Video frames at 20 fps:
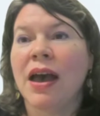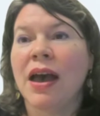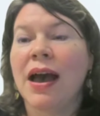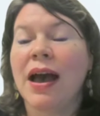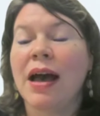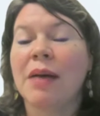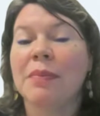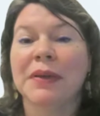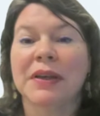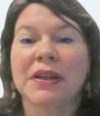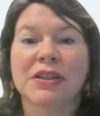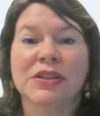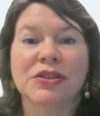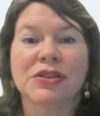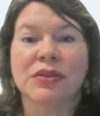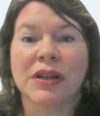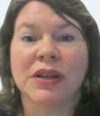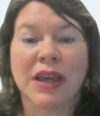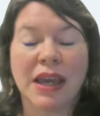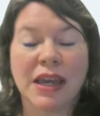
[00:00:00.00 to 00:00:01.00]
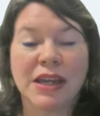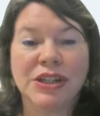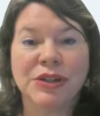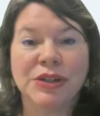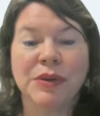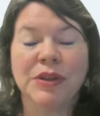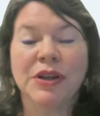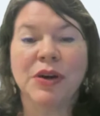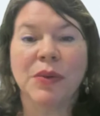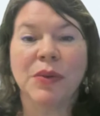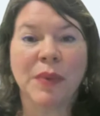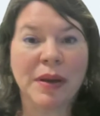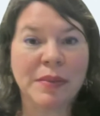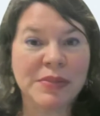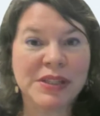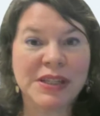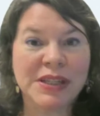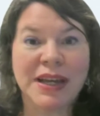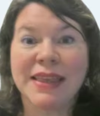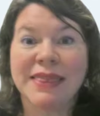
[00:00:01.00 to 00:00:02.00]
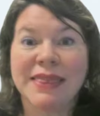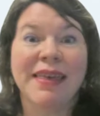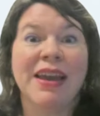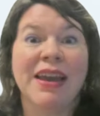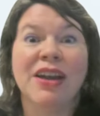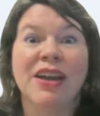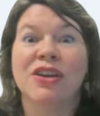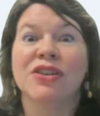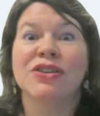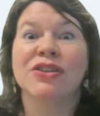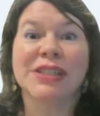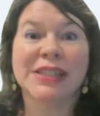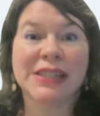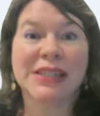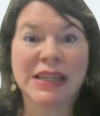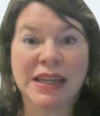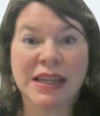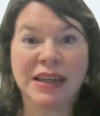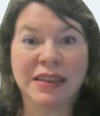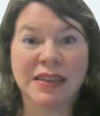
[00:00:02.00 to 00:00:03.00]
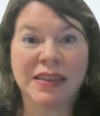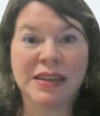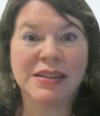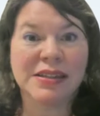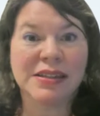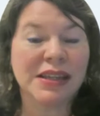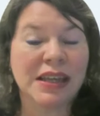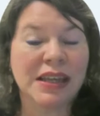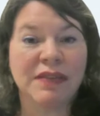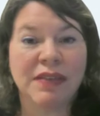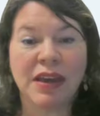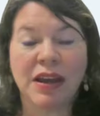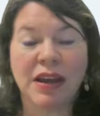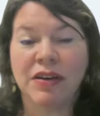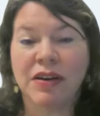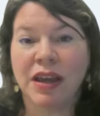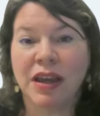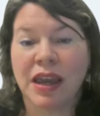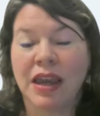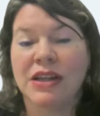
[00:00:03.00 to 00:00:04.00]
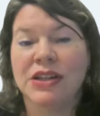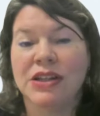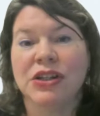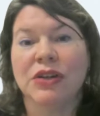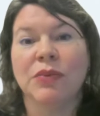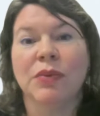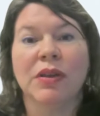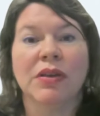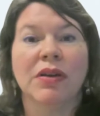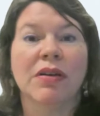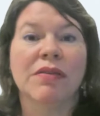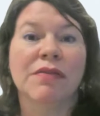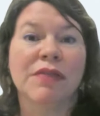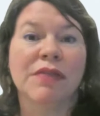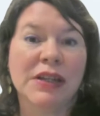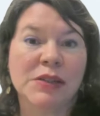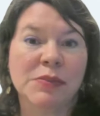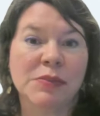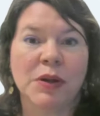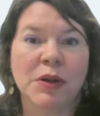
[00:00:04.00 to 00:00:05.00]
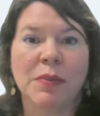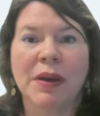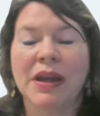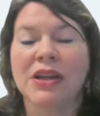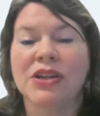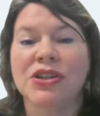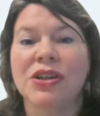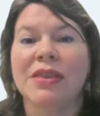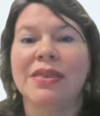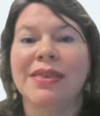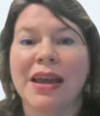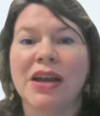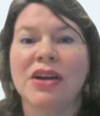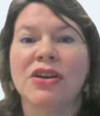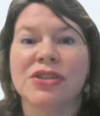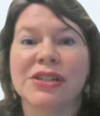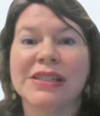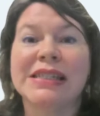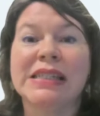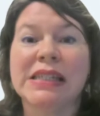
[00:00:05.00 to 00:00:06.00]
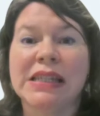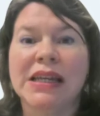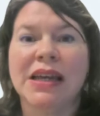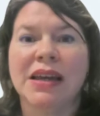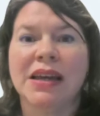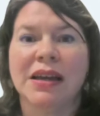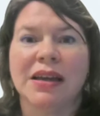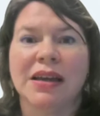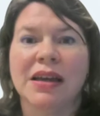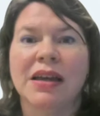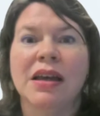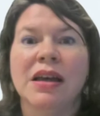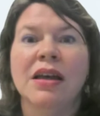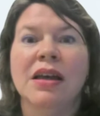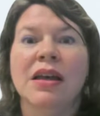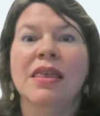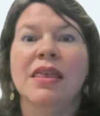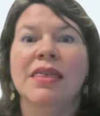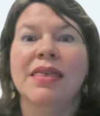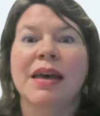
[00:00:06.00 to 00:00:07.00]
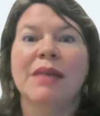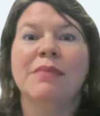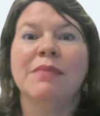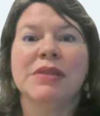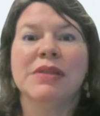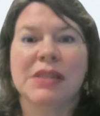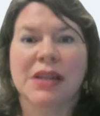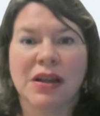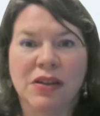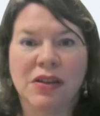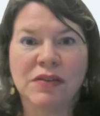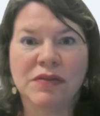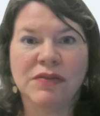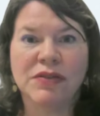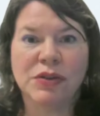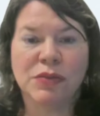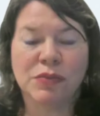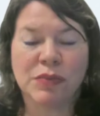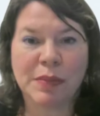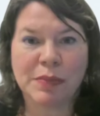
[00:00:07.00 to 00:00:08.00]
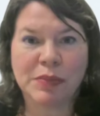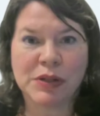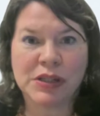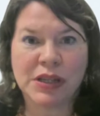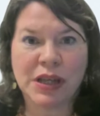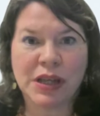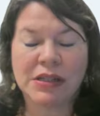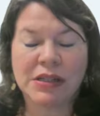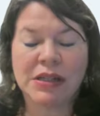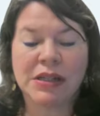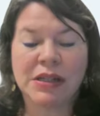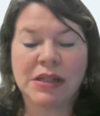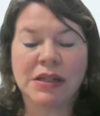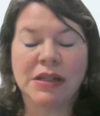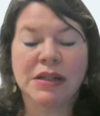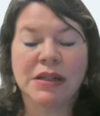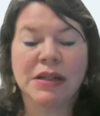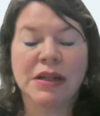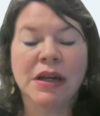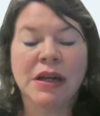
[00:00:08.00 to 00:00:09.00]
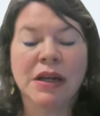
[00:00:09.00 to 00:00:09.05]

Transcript: applicants are engaging with our website, they are seeing this. If they are engaging with our Facebook page, they are seeing themselves represented.